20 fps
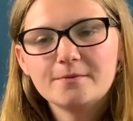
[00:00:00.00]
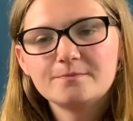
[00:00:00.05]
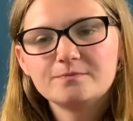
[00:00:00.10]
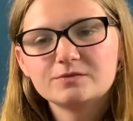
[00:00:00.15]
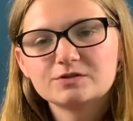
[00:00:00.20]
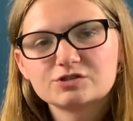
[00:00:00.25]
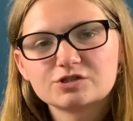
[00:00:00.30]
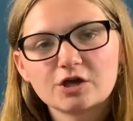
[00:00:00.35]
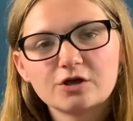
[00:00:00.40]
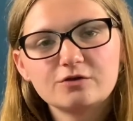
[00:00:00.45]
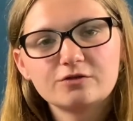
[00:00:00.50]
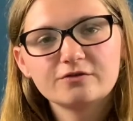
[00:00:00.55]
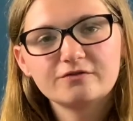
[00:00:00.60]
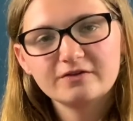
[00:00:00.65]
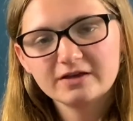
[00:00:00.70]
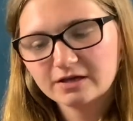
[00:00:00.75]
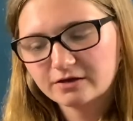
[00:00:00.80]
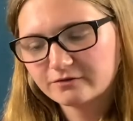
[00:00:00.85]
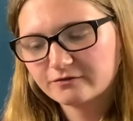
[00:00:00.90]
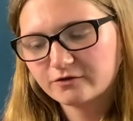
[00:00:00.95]
So the
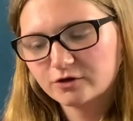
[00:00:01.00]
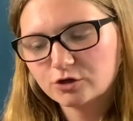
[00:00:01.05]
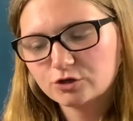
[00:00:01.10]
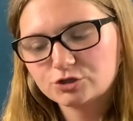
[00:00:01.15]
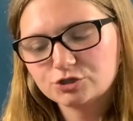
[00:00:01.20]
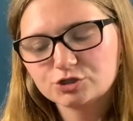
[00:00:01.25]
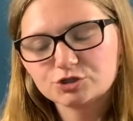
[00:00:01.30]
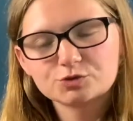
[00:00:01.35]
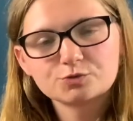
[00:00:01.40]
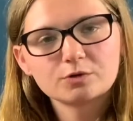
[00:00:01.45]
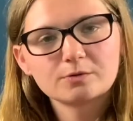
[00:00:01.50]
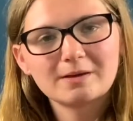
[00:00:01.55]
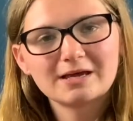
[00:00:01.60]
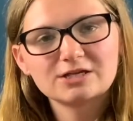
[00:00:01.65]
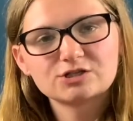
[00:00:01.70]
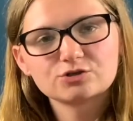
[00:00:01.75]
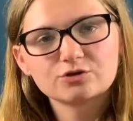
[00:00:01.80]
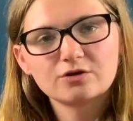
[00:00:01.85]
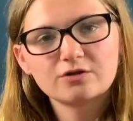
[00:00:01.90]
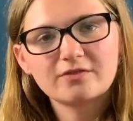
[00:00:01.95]
finger foods, you just want to make
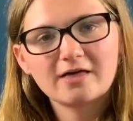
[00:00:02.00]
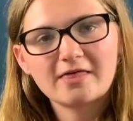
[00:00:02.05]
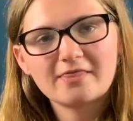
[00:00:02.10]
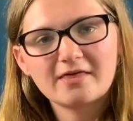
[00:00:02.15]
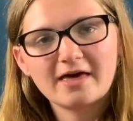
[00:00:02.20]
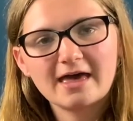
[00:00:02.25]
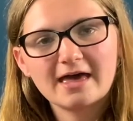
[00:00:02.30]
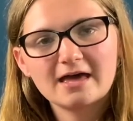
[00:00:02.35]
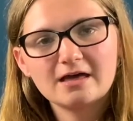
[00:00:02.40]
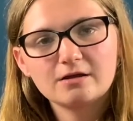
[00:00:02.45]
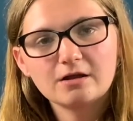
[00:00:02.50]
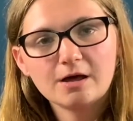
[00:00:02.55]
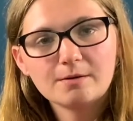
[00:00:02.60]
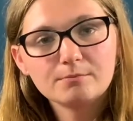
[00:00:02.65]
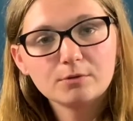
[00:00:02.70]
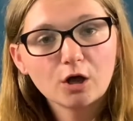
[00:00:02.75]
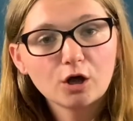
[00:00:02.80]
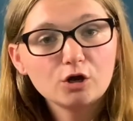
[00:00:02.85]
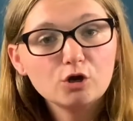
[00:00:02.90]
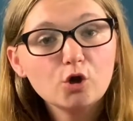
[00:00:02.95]
sure that they're
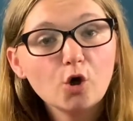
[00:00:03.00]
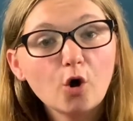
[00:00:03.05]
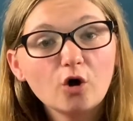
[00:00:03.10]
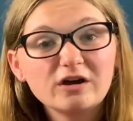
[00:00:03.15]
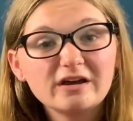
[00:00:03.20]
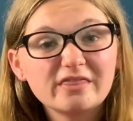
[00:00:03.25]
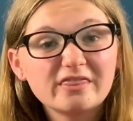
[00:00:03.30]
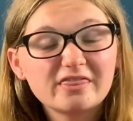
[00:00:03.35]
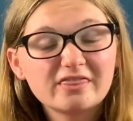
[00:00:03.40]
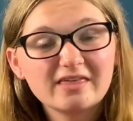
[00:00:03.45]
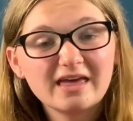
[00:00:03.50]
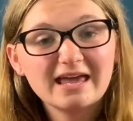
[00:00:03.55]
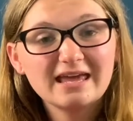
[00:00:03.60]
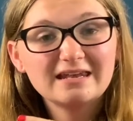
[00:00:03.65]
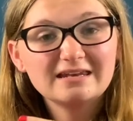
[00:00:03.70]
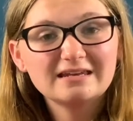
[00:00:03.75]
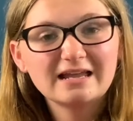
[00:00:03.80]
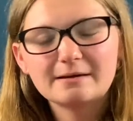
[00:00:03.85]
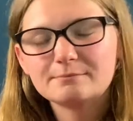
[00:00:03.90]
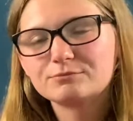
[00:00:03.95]
like long and thin
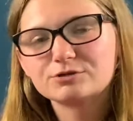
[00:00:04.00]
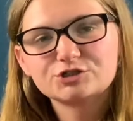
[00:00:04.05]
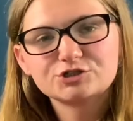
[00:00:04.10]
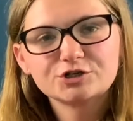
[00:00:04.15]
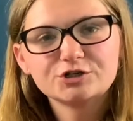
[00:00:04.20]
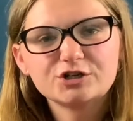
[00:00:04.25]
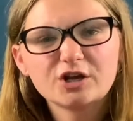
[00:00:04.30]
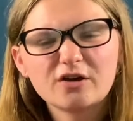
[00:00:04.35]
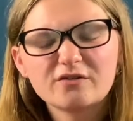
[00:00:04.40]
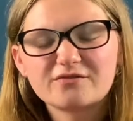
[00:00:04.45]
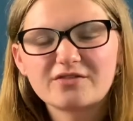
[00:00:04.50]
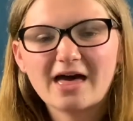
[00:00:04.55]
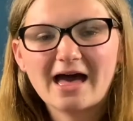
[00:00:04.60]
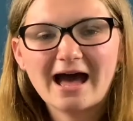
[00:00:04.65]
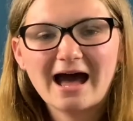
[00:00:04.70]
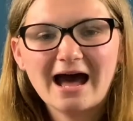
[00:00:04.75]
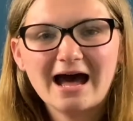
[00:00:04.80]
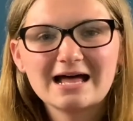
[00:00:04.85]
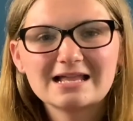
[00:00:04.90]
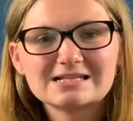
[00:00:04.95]
and protrude over their
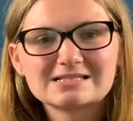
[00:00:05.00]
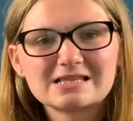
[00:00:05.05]
hands.